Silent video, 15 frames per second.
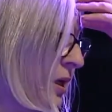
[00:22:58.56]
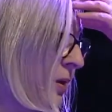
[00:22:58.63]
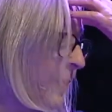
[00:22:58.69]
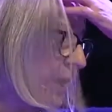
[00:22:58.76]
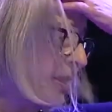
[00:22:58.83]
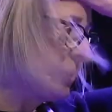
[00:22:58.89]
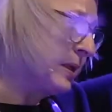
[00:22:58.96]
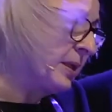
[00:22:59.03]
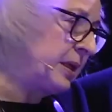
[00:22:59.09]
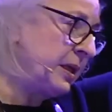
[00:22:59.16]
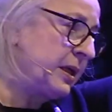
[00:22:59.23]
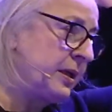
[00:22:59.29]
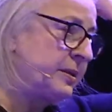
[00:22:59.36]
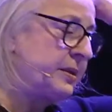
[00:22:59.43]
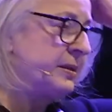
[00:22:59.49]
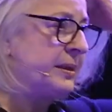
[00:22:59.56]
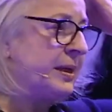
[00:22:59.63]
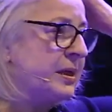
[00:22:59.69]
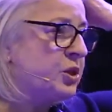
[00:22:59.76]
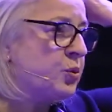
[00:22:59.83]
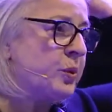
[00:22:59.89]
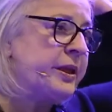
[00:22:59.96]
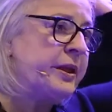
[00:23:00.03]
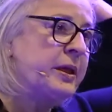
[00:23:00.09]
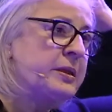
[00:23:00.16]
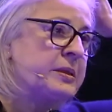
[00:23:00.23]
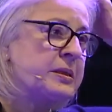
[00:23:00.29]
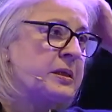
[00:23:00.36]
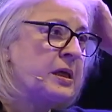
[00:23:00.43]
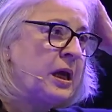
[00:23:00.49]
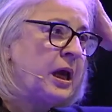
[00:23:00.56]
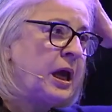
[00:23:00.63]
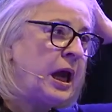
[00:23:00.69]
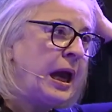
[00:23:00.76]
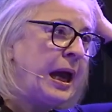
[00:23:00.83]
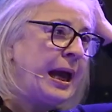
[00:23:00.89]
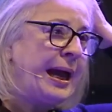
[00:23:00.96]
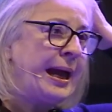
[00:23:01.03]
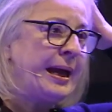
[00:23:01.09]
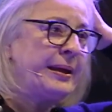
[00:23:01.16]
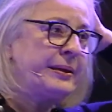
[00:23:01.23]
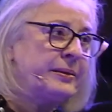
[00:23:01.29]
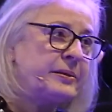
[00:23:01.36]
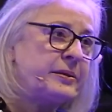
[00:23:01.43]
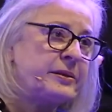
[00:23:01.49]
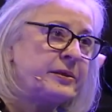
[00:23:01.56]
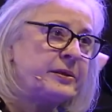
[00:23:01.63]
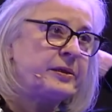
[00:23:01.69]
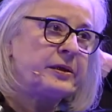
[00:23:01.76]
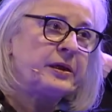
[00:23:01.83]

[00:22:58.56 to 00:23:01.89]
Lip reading: basically got in touch with us, and